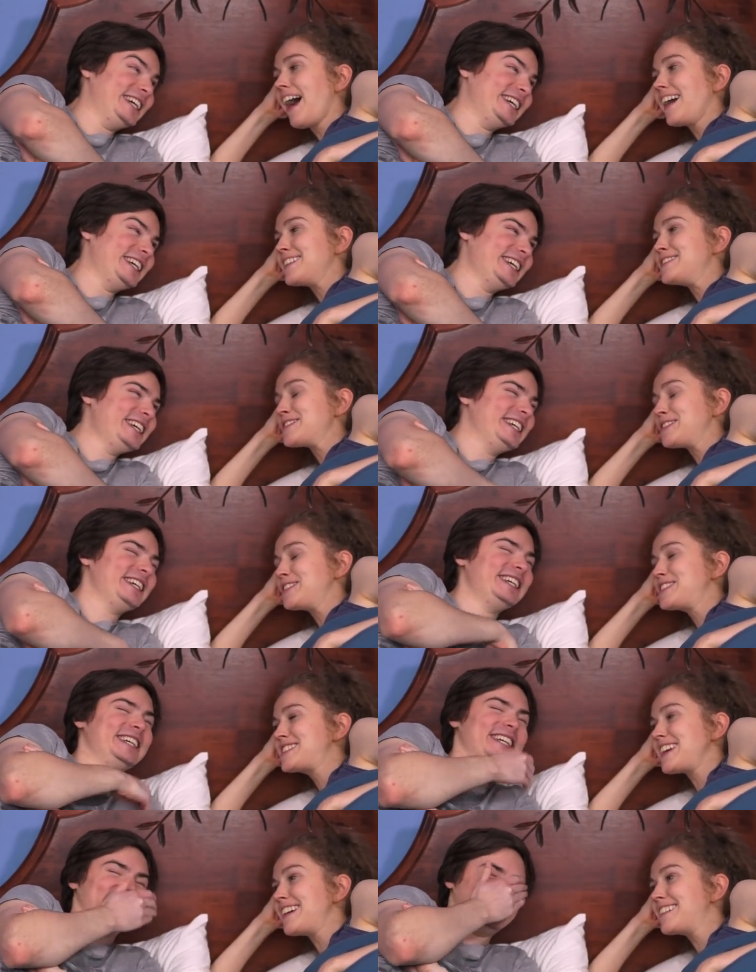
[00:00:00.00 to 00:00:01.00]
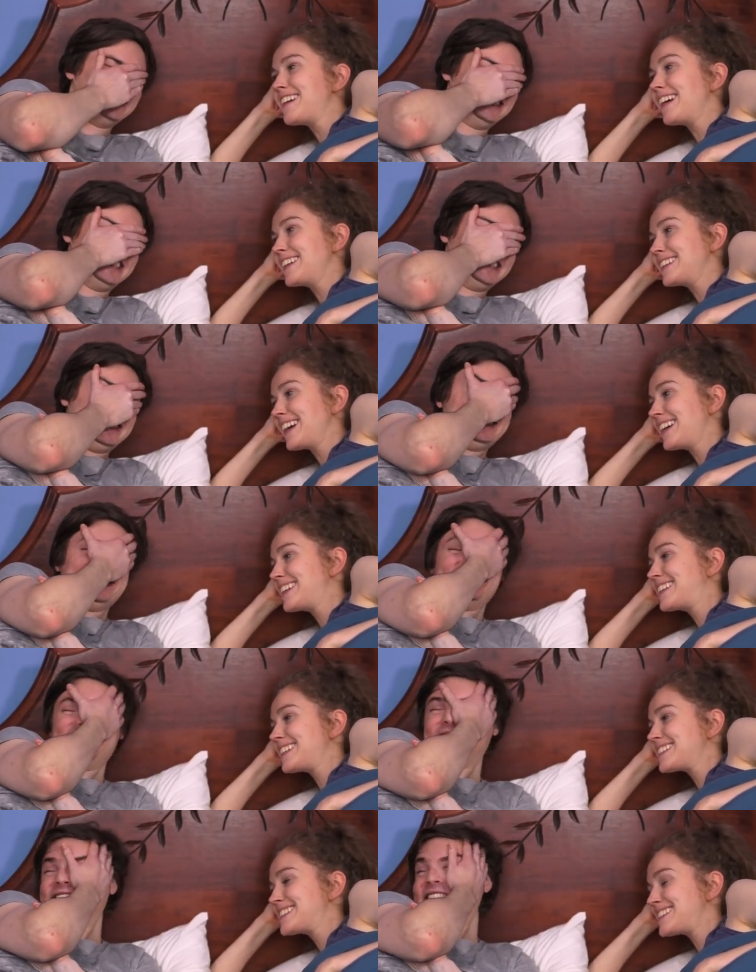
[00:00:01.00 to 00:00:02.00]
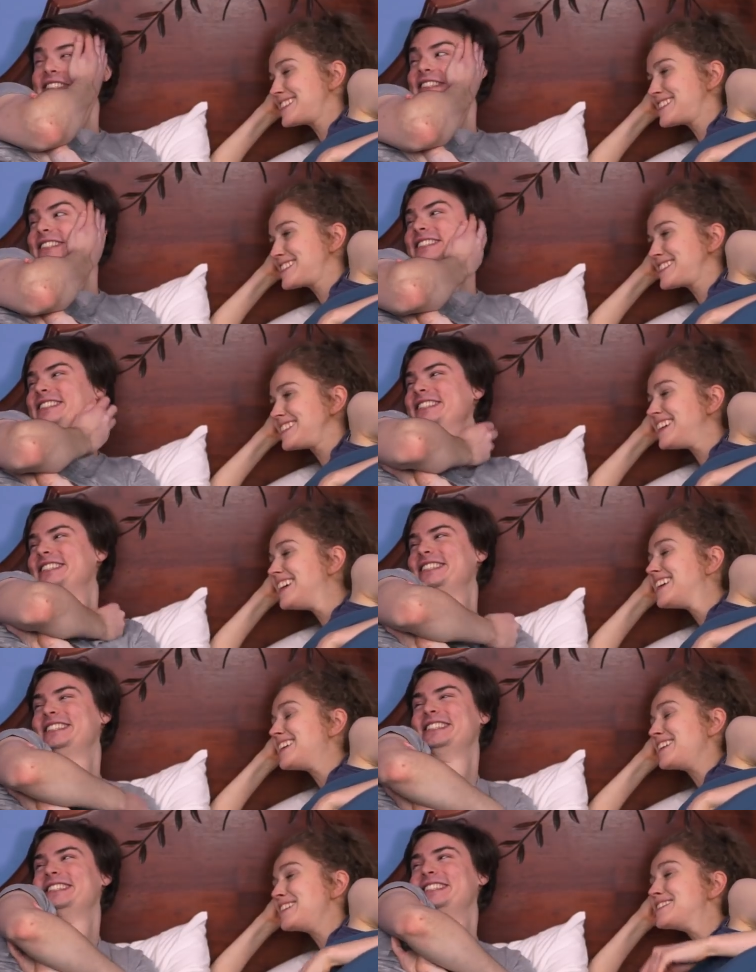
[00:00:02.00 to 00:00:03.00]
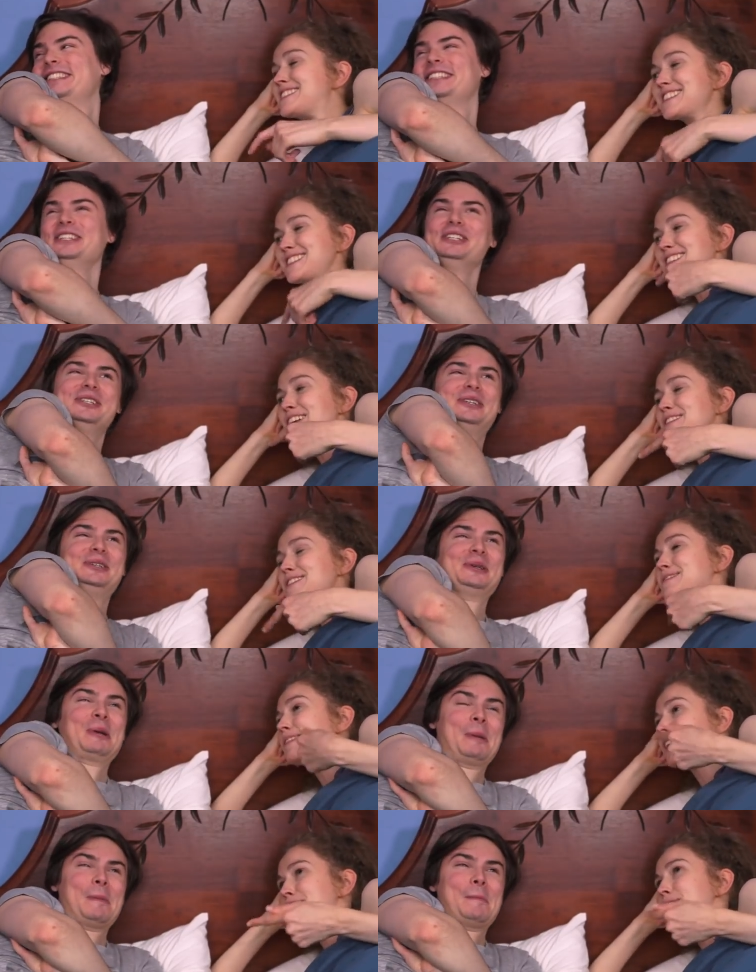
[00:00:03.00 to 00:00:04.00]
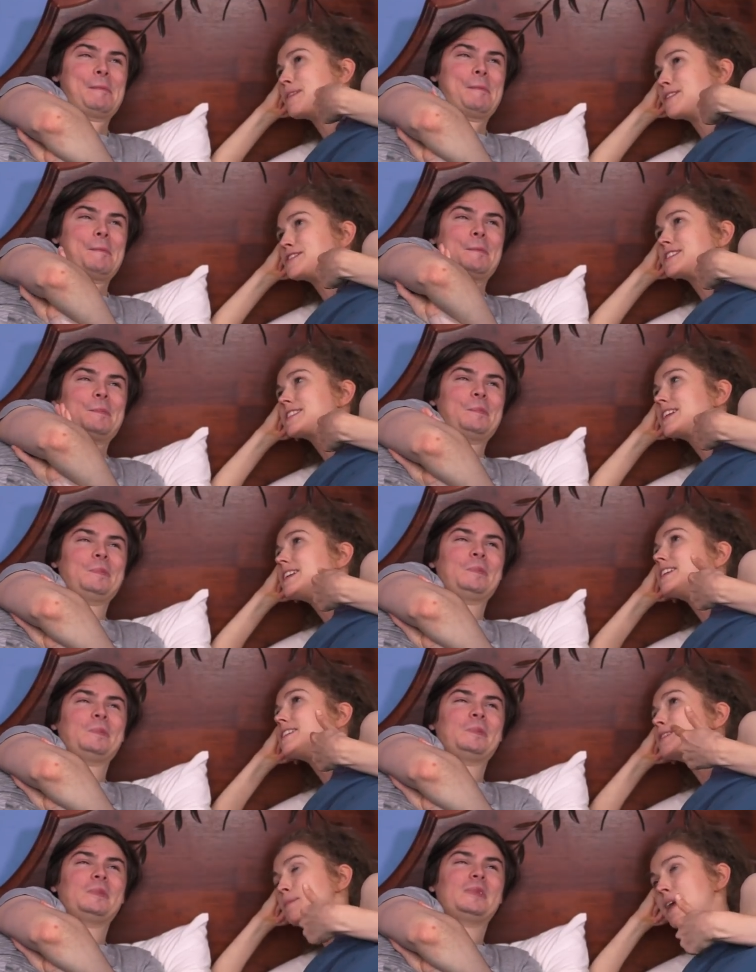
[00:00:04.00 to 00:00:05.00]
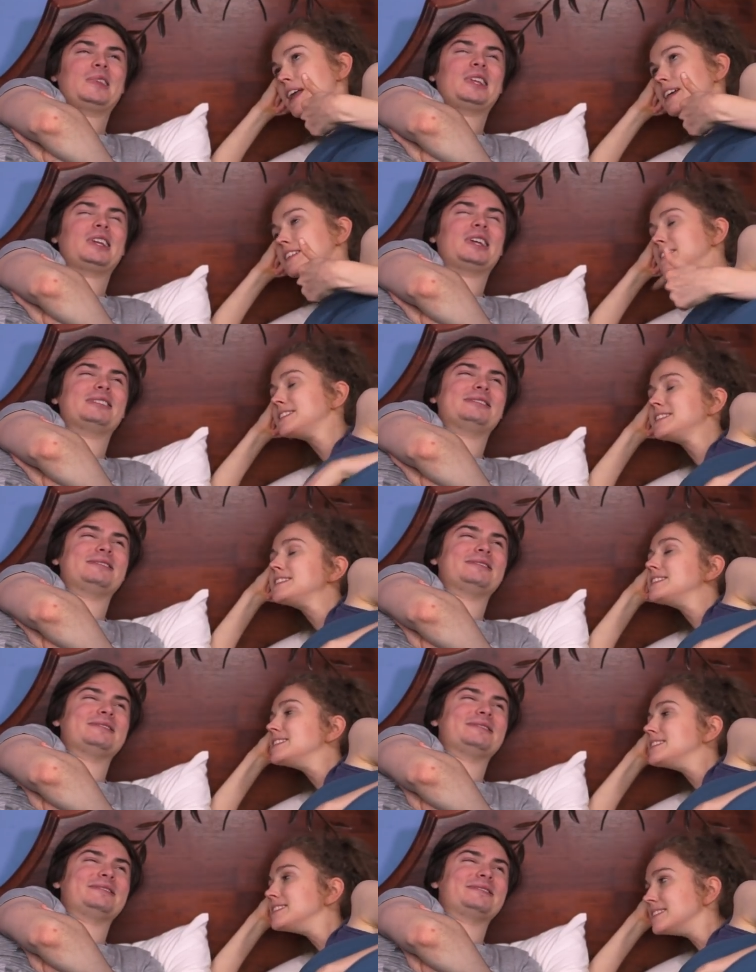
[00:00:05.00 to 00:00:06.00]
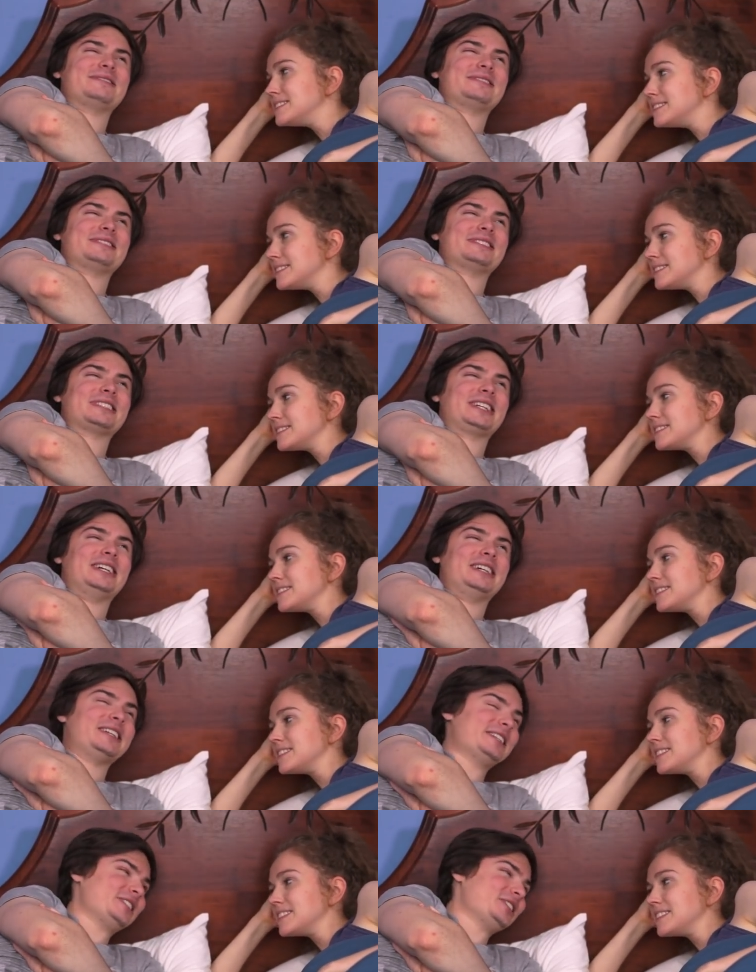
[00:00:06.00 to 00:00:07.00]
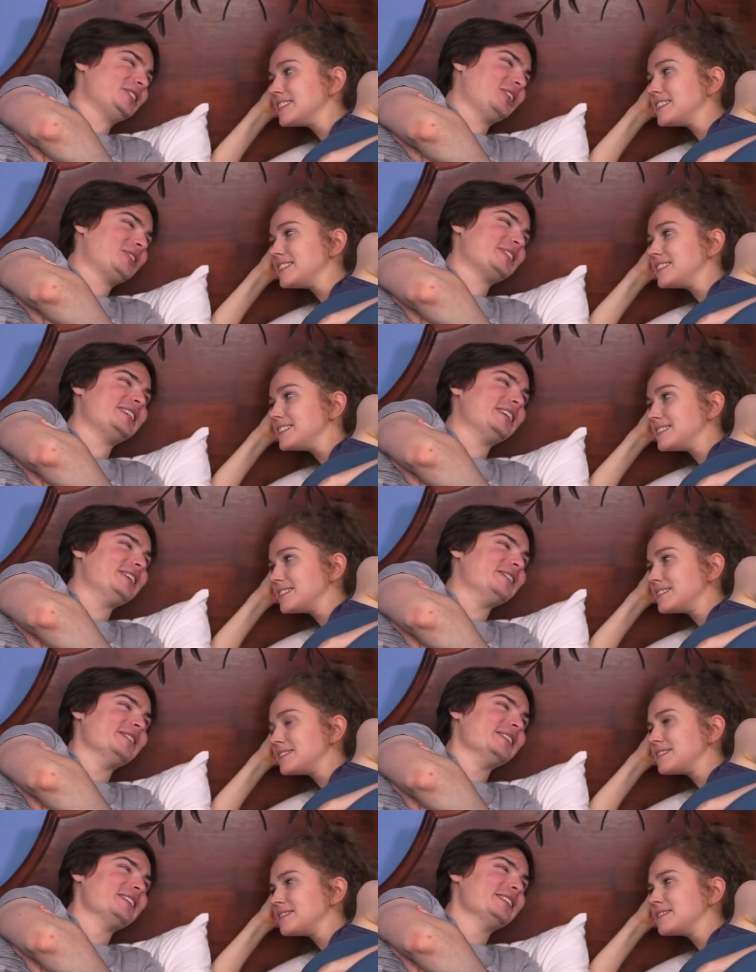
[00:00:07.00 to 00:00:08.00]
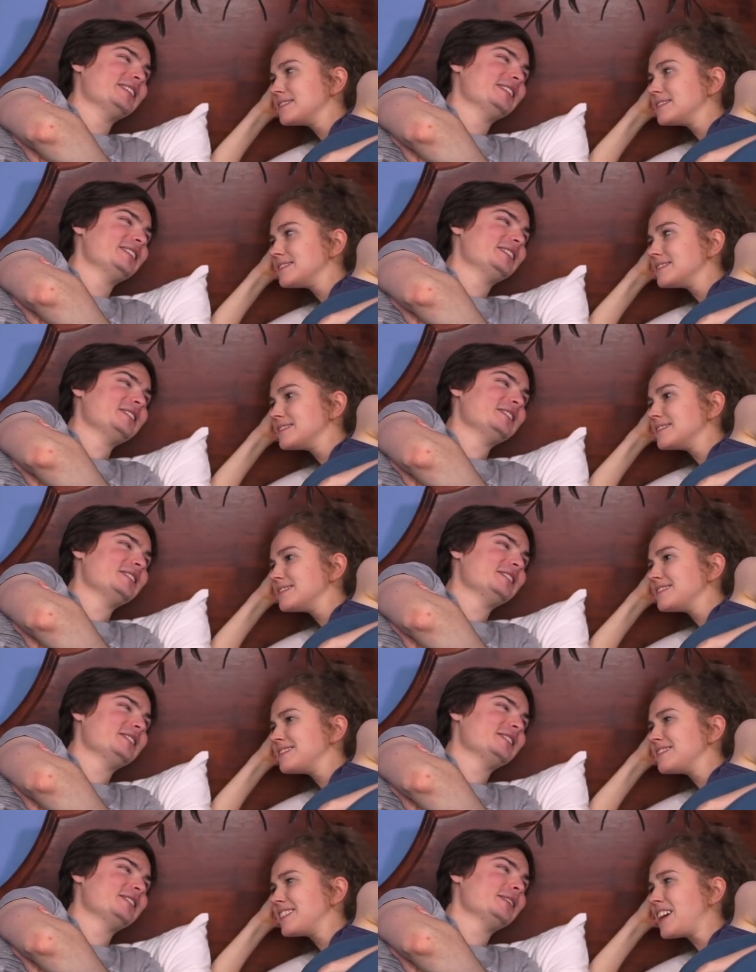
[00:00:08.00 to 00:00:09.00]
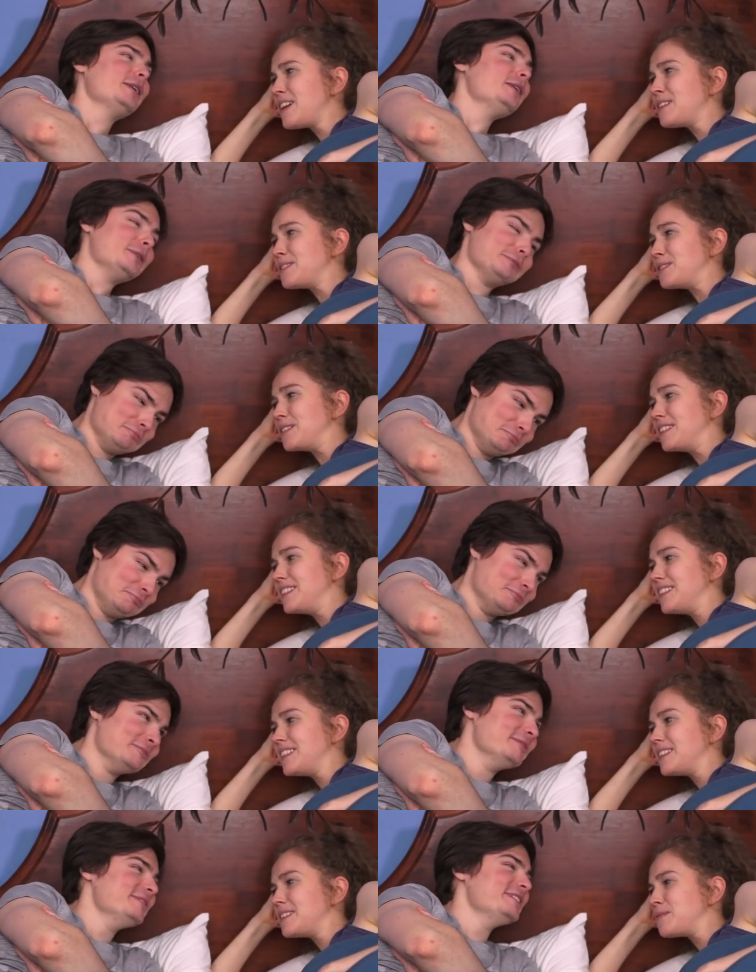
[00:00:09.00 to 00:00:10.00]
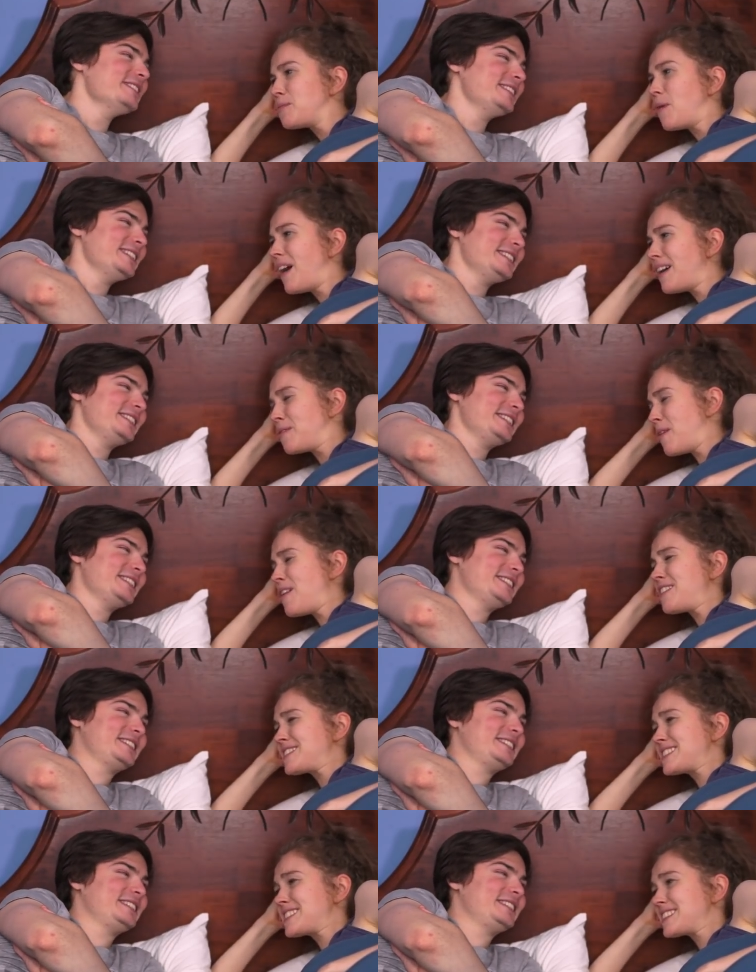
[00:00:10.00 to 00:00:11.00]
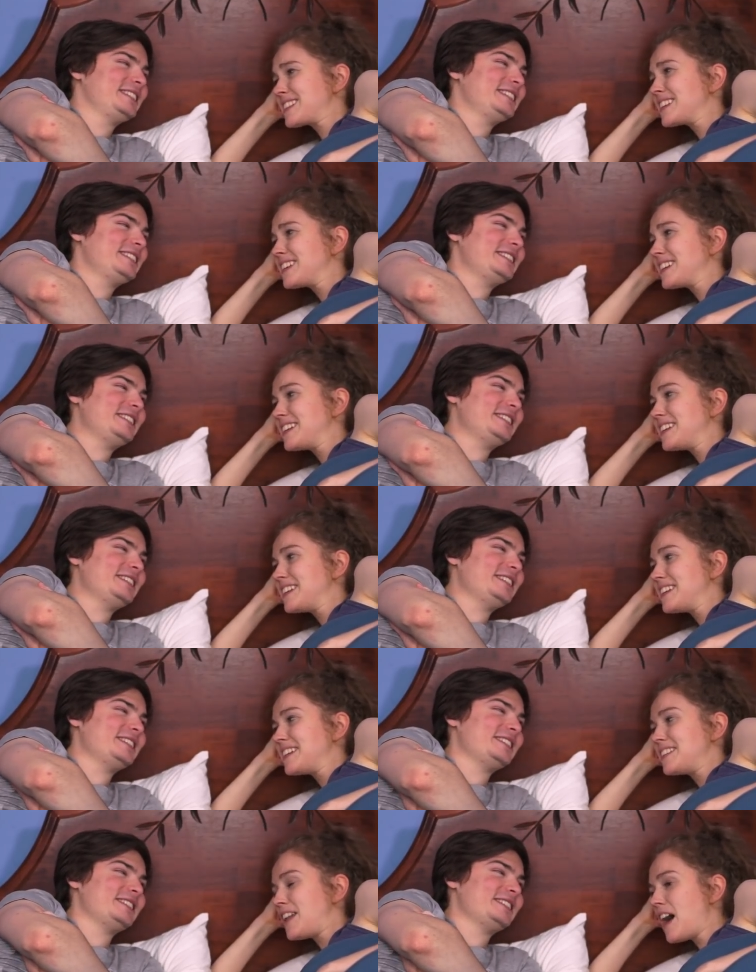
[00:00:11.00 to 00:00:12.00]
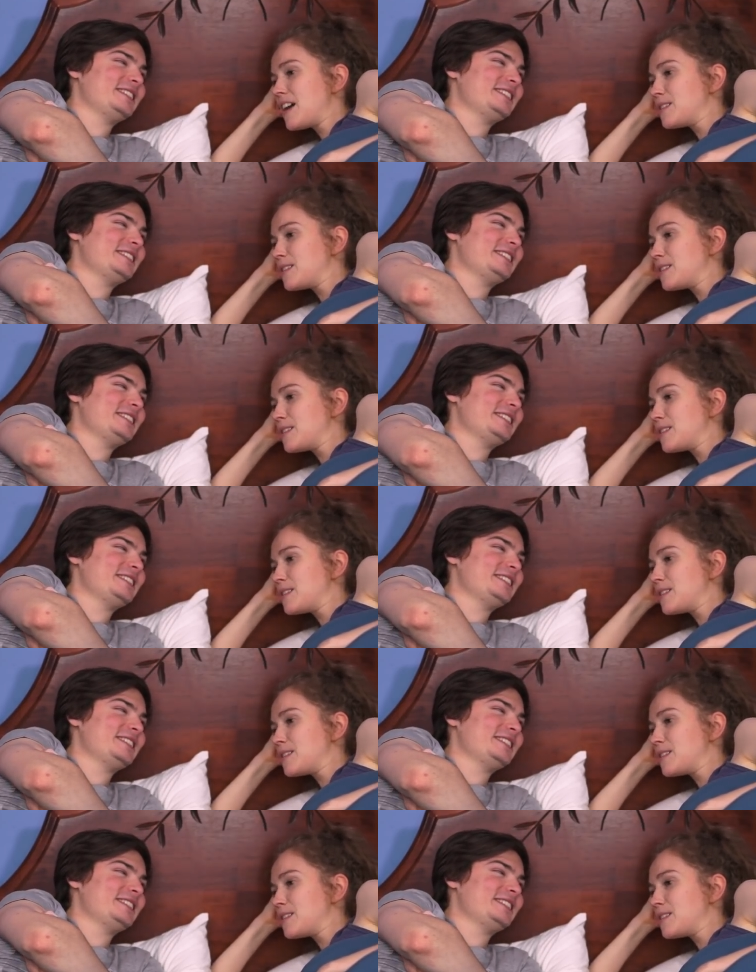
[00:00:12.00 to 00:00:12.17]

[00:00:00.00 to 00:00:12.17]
Speaker 1: and also, I'd like to you to show some nice emotions to me. Oh, can't I just nod at you? No. What? What? Yeah. No,